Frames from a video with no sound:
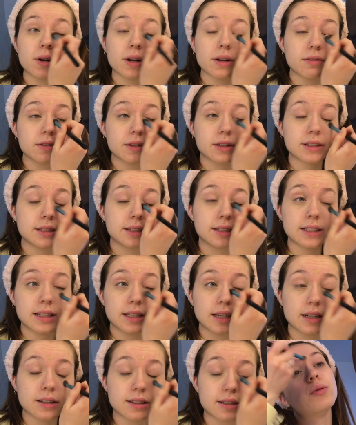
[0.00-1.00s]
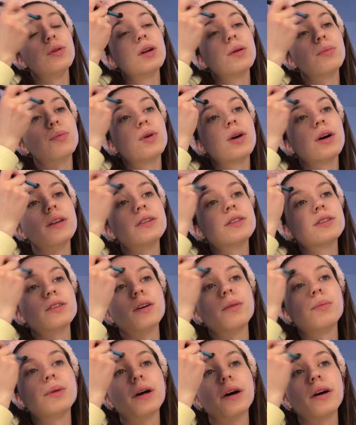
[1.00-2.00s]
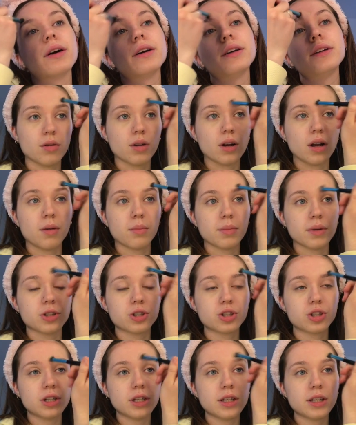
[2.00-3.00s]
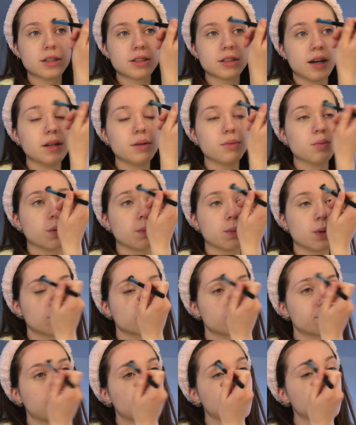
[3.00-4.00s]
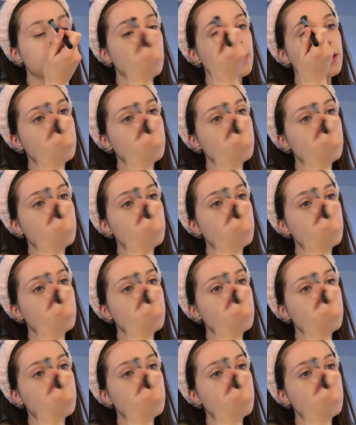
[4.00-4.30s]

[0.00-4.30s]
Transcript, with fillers: different concealers, little bronzer on my eyes, little on my cheeks. I didn't wear blush back in that